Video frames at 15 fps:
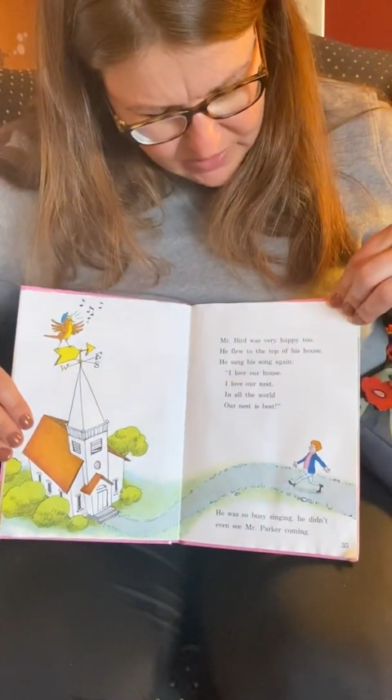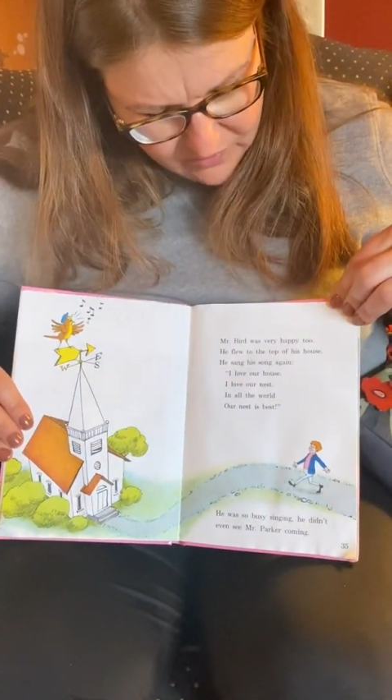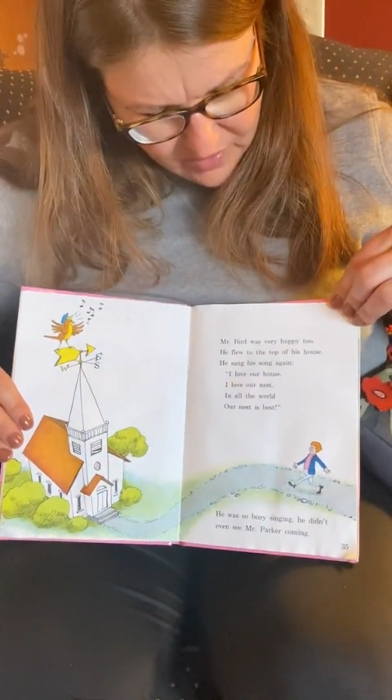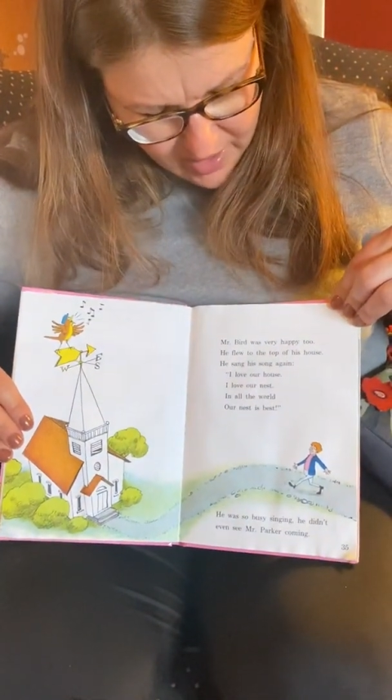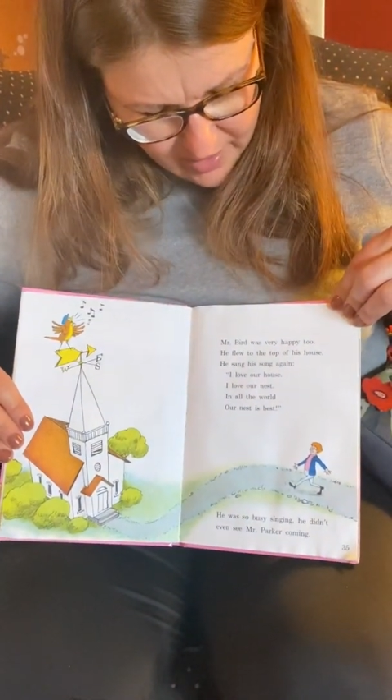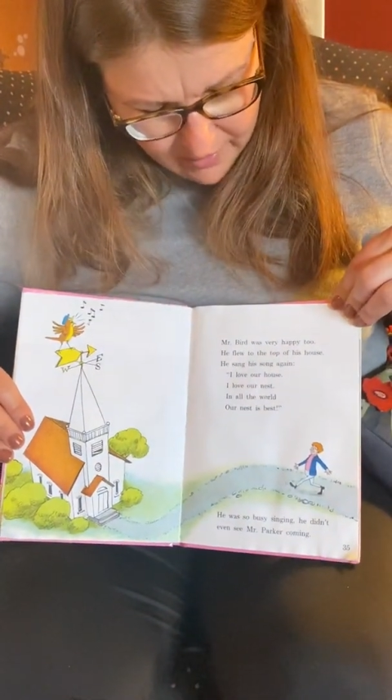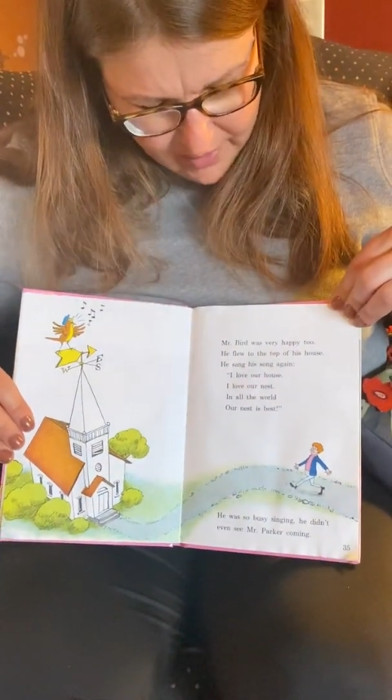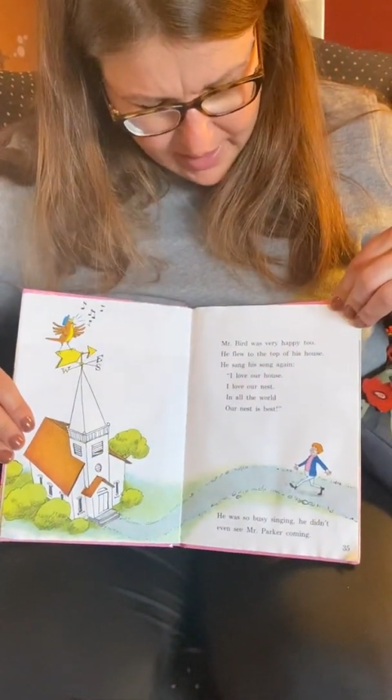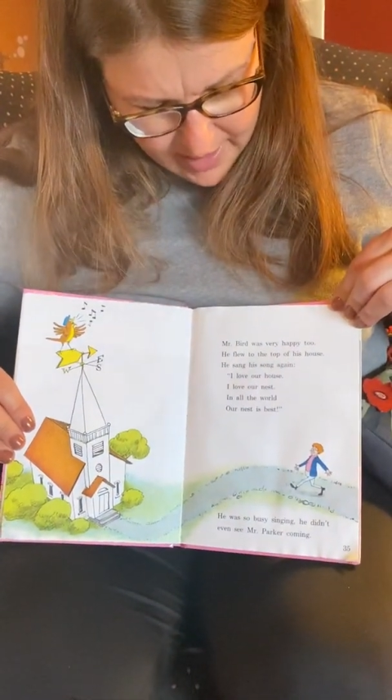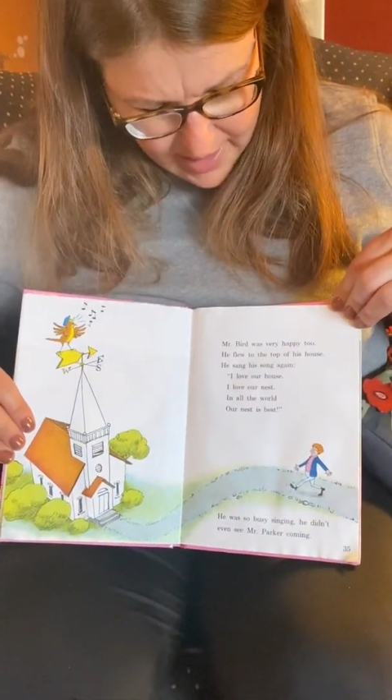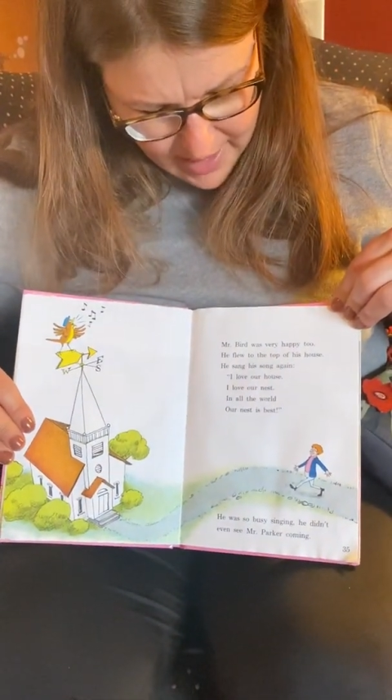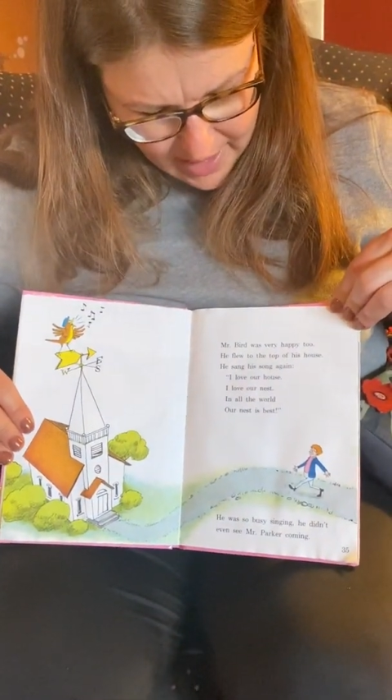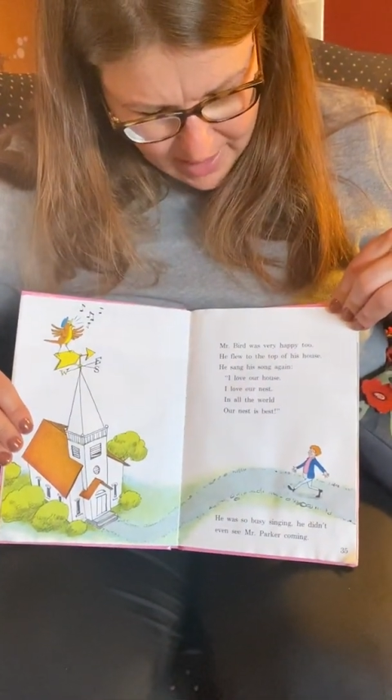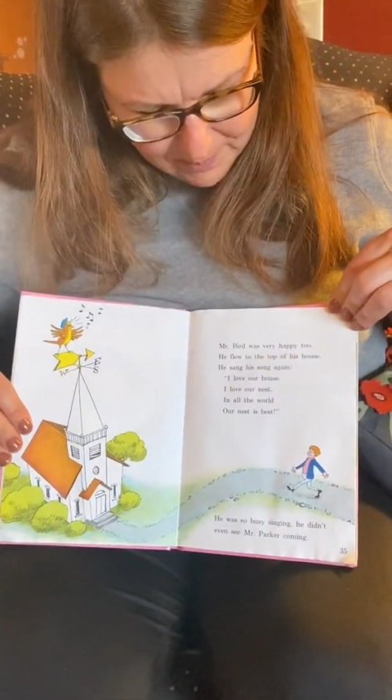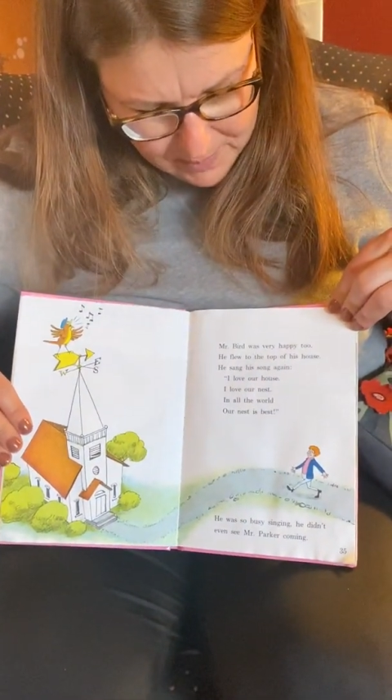very
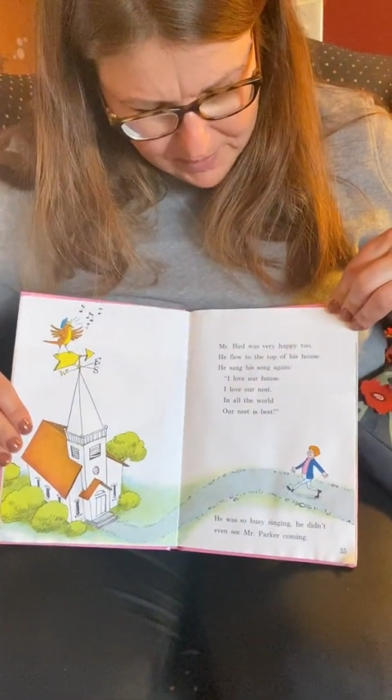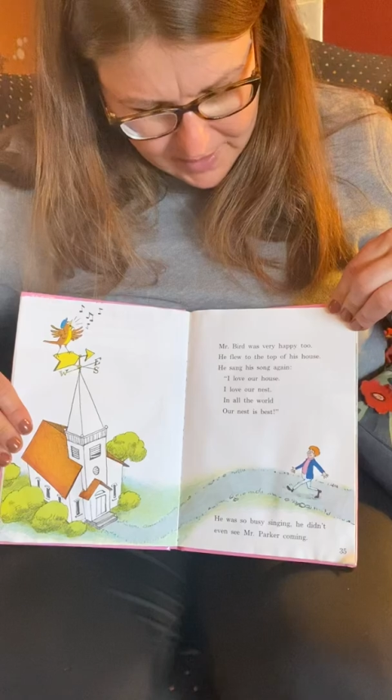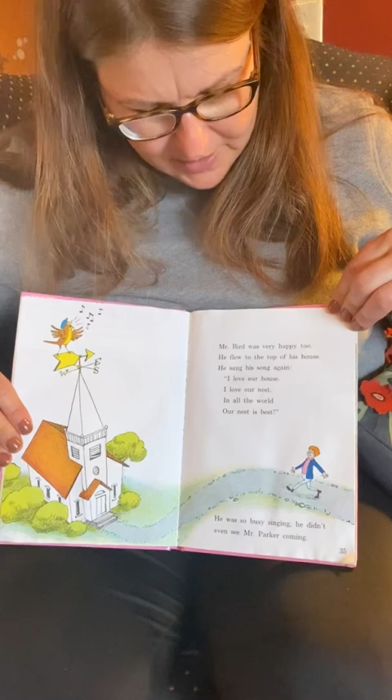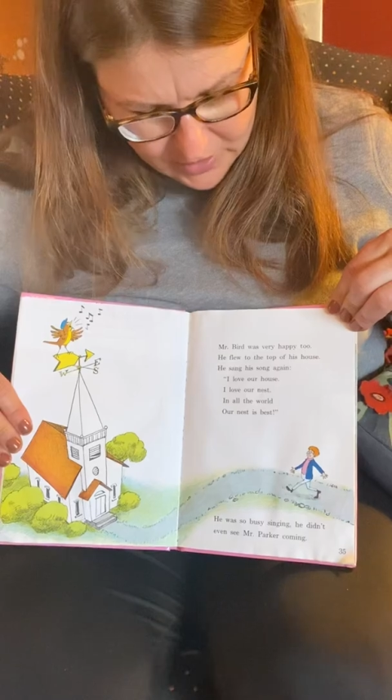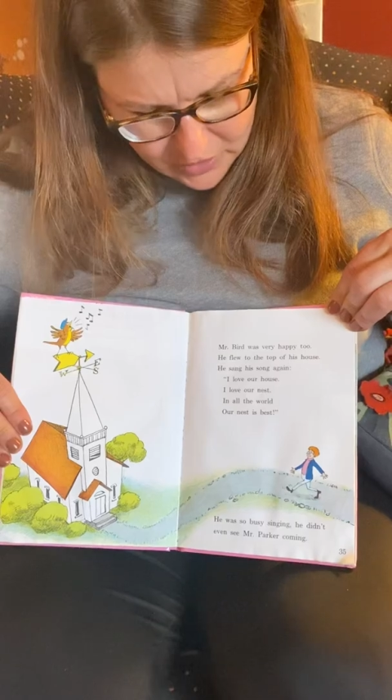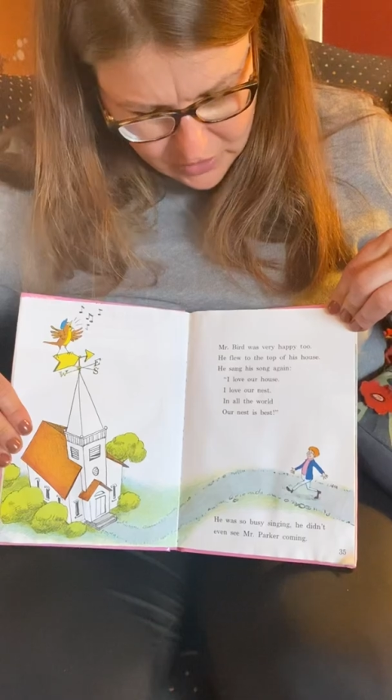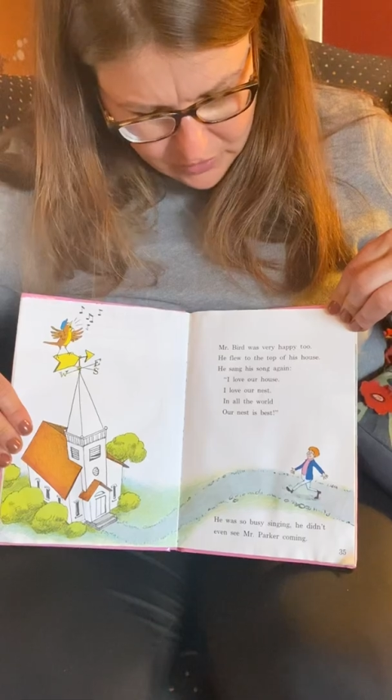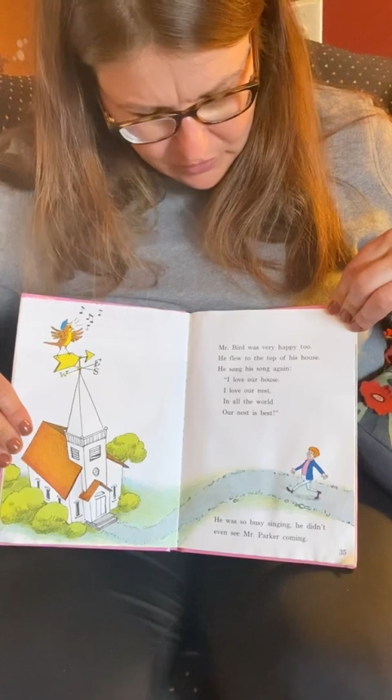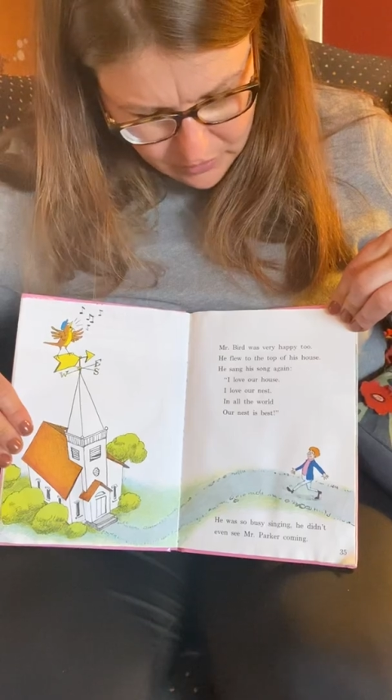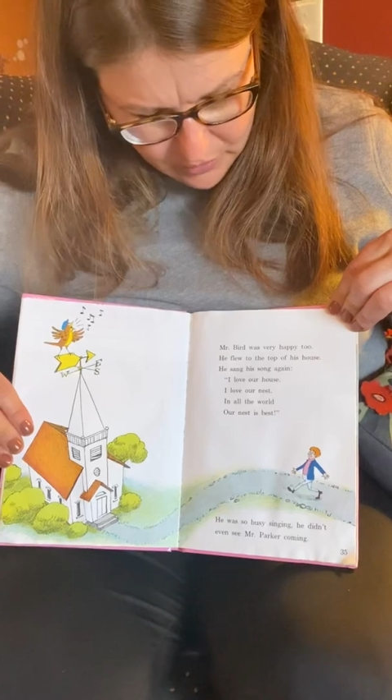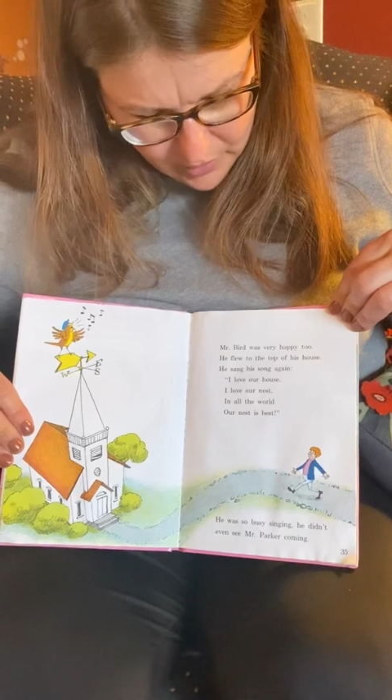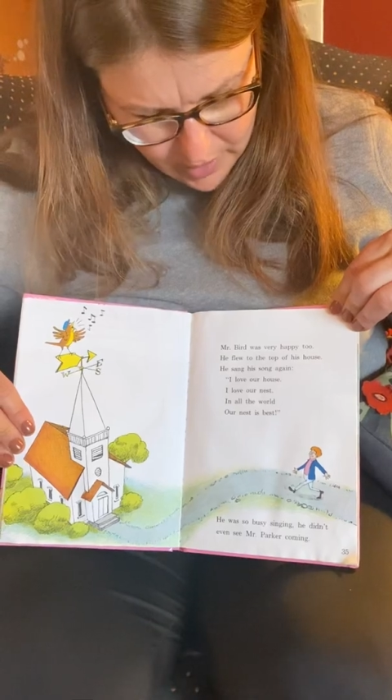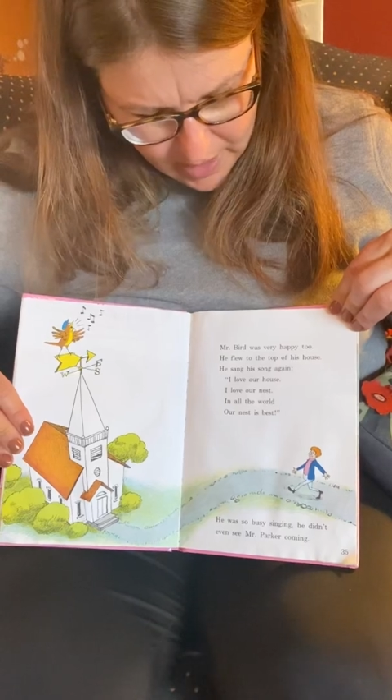happy too.